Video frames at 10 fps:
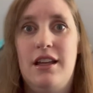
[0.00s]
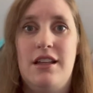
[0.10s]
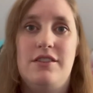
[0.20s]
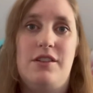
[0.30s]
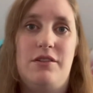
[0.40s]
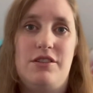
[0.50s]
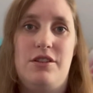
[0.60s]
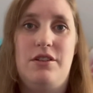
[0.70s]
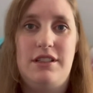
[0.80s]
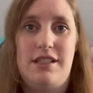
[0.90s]
So it should
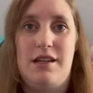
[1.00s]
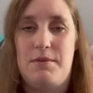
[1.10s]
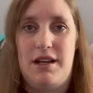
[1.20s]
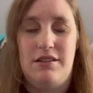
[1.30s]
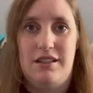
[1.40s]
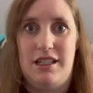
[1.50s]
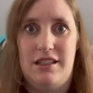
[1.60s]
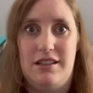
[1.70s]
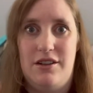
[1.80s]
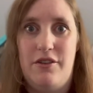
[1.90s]
only take about
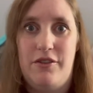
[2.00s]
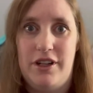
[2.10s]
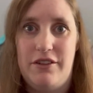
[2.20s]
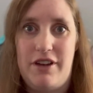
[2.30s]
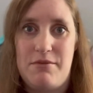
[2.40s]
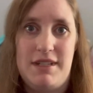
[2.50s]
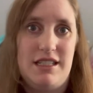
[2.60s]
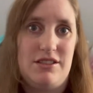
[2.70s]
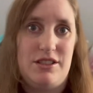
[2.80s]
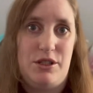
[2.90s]
like 45
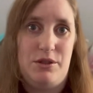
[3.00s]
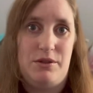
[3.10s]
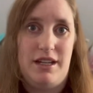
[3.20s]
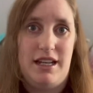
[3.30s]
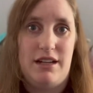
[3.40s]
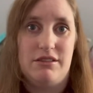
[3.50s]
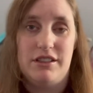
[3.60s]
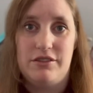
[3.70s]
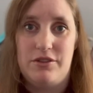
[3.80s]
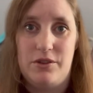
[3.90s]
minutes to an hour
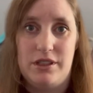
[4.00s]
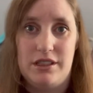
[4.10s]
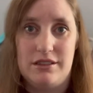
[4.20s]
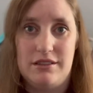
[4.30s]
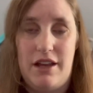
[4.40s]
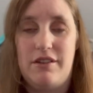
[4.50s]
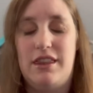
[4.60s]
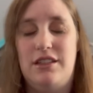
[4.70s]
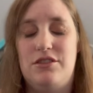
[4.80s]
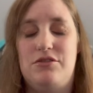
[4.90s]
for
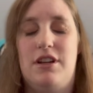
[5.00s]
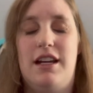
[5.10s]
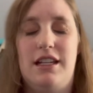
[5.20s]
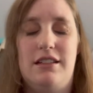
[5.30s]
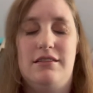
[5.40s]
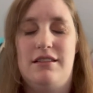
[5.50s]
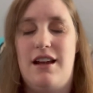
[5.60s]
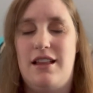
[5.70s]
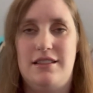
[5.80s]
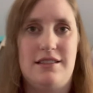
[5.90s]
everything to dry.
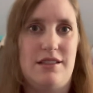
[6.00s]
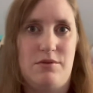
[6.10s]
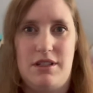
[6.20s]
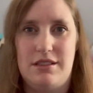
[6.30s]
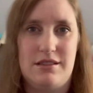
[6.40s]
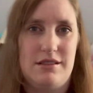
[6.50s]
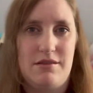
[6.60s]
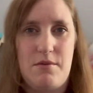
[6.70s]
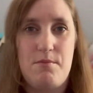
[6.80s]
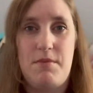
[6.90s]
At least that's what it's
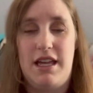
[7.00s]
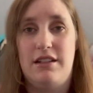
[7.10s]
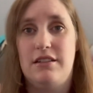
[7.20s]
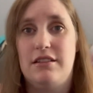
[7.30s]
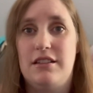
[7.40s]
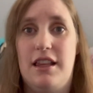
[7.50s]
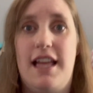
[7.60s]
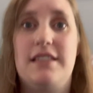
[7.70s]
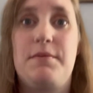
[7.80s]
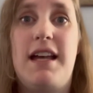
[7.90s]
been
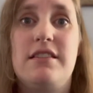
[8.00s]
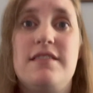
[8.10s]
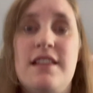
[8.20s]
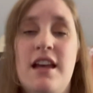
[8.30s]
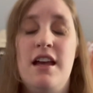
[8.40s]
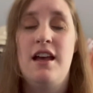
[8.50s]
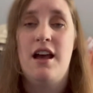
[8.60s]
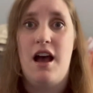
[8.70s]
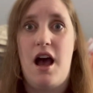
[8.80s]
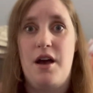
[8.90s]
the past
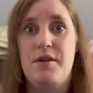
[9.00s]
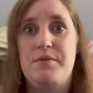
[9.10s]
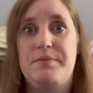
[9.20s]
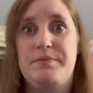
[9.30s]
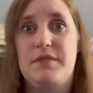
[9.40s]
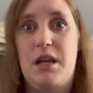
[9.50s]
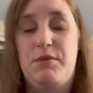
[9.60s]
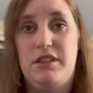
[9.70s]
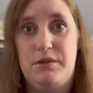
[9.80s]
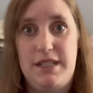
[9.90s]

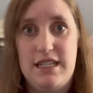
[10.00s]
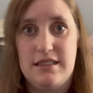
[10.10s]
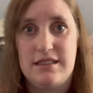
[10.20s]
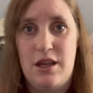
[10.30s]
couple of weeks.